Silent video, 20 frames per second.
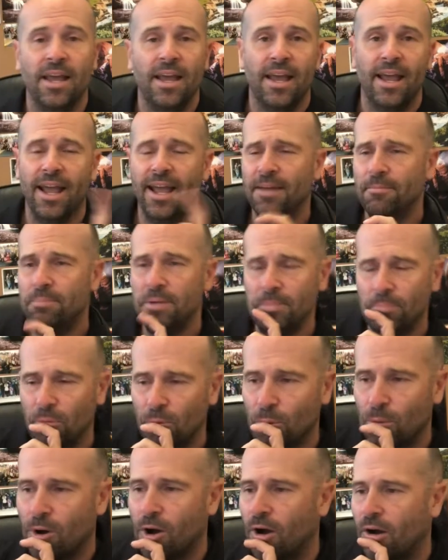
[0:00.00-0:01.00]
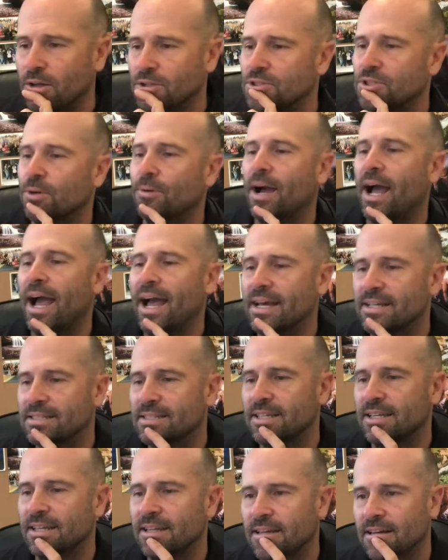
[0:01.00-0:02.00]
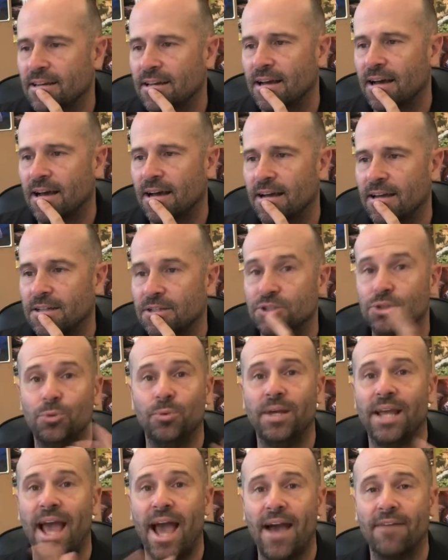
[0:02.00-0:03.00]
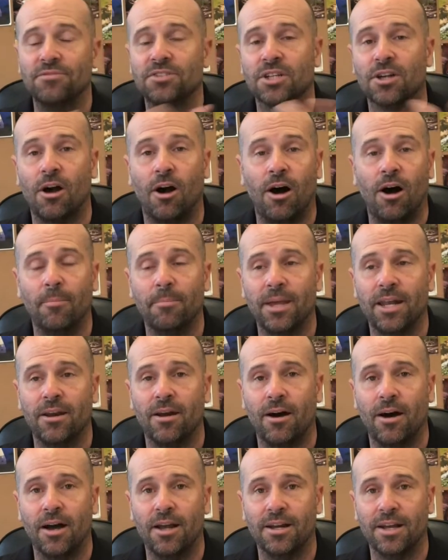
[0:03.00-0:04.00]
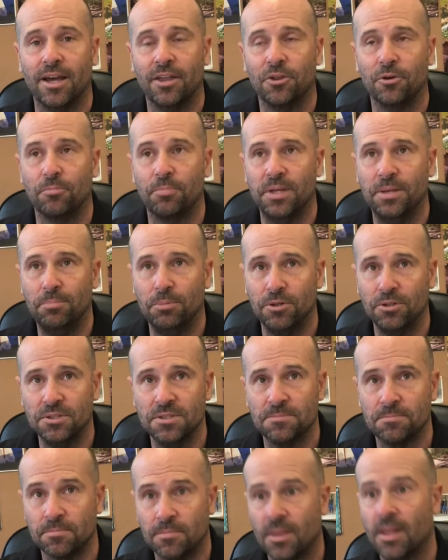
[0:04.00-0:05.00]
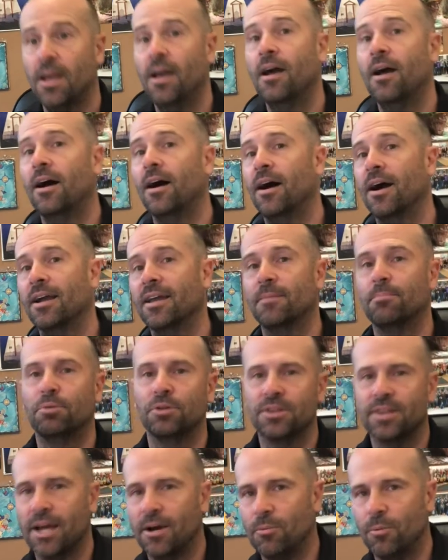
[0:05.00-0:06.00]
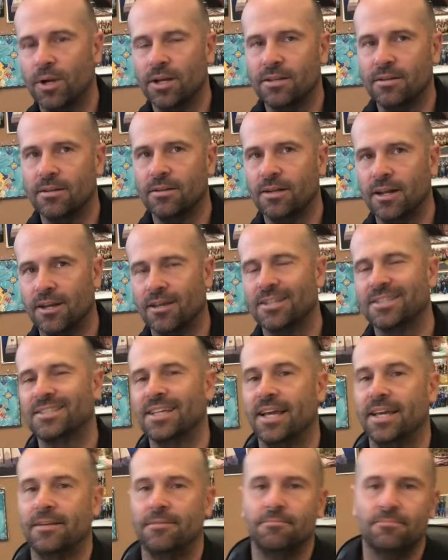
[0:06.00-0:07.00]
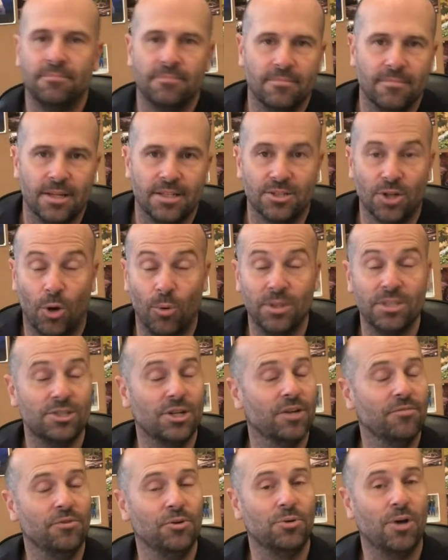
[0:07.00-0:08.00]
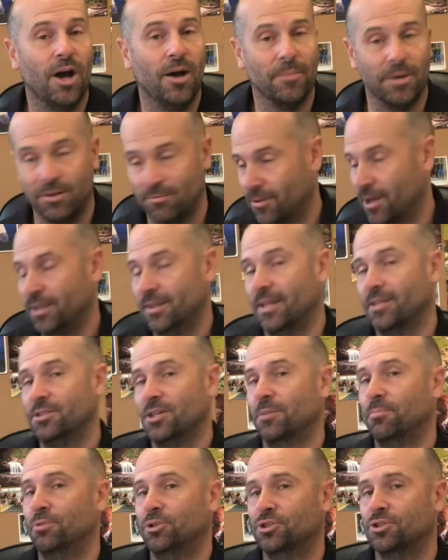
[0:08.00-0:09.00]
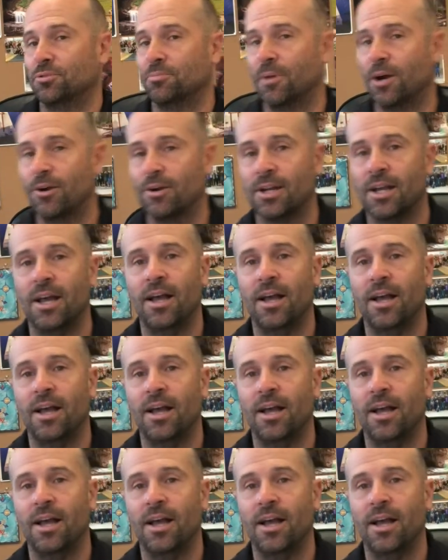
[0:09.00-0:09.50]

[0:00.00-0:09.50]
And people were also asking, do we have to comment on other people's? I'm gonna put that one, I'm gonna say, it's always good if you comment, right? That's gonna push your mark